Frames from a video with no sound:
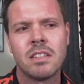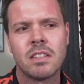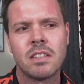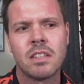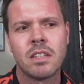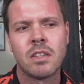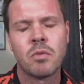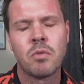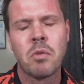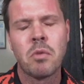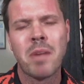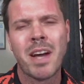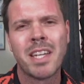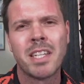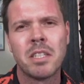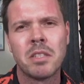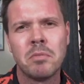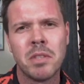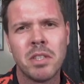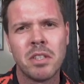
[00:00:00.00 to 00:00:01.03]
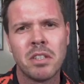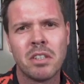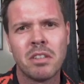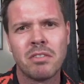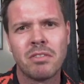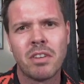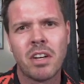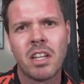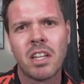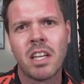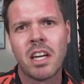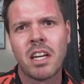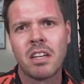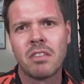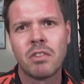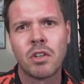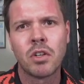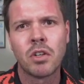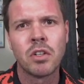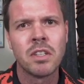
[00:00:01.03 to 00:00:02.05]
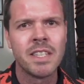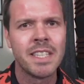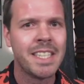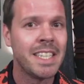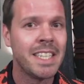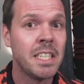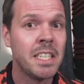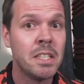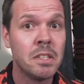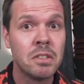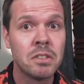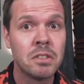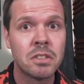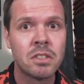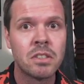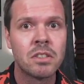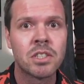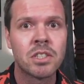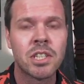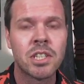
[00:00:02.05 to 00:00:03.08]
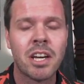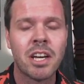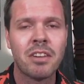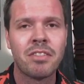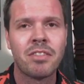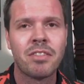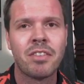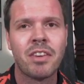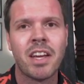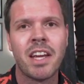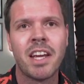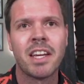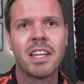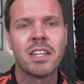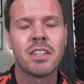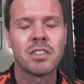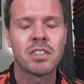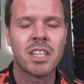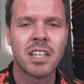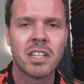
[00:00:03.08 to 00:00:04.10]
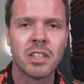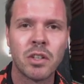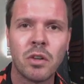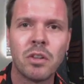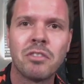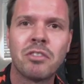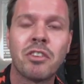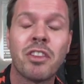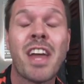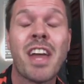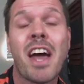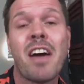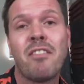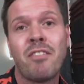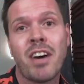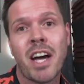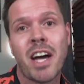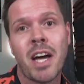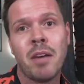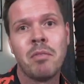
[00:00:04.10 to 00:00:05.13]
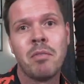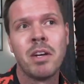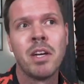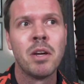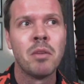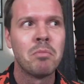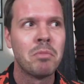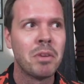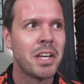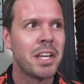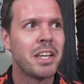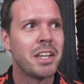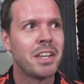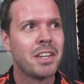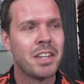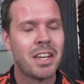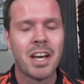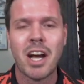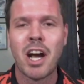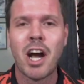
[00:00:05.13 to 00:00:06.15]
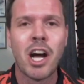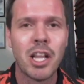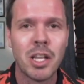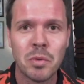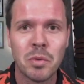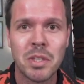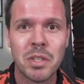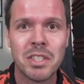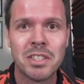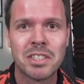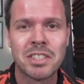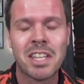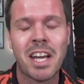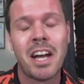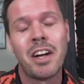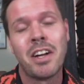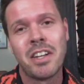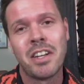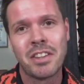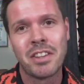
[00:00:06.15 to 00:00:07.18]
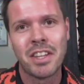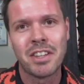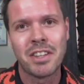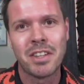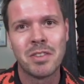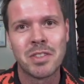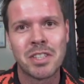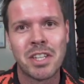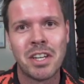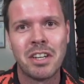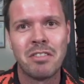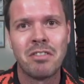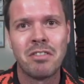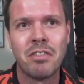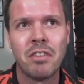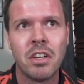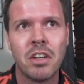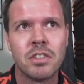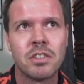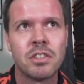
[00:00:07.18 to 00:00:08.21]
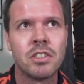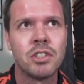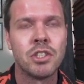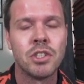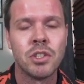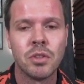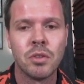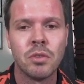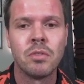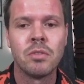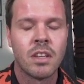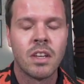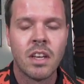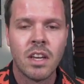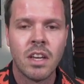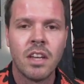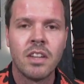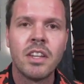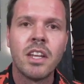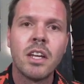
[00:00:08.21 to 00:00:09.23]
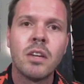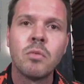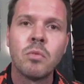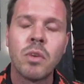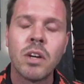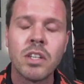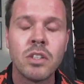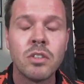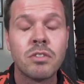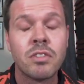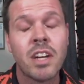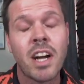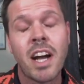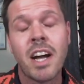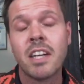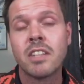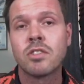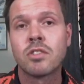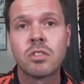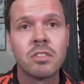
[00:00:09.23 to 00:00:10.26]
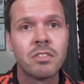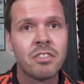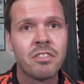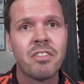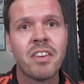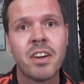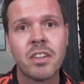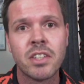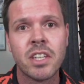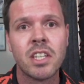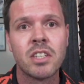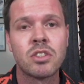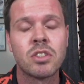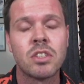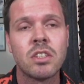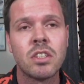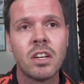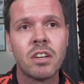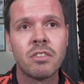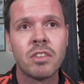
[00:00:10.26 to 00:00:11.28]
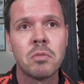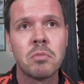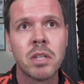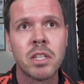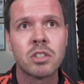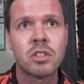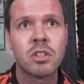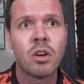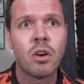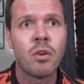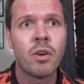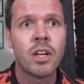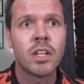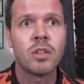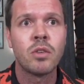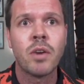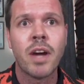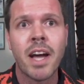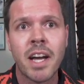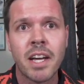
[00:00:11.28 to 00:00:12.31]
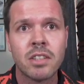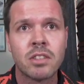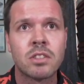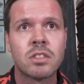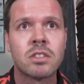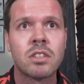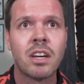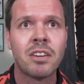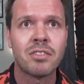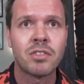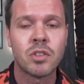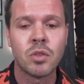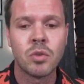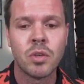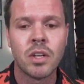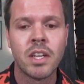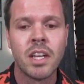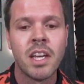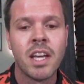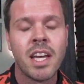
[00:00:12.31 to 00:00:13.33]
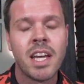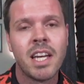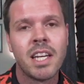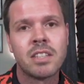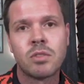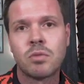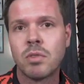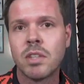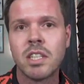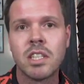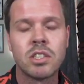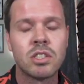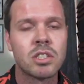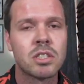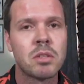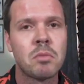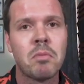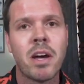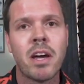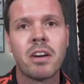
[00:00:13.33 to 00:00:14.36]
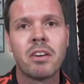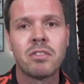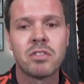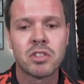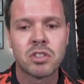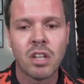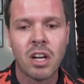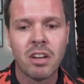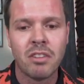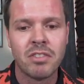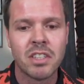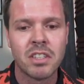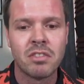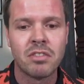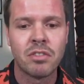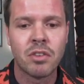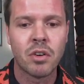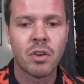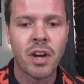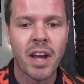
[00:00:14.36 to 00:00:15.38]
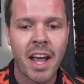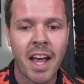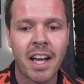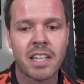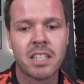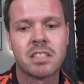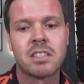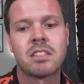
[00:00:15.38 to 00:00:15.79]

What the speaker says: reminded me of a lot of early Eels stuff, and I was kind of going for that vibe, but in a Halloween style, and I thought that was kind of fun to do. And then when you've got sort of a foundation of the mix going, you add stuff to it. It's really just a matter of solving for X.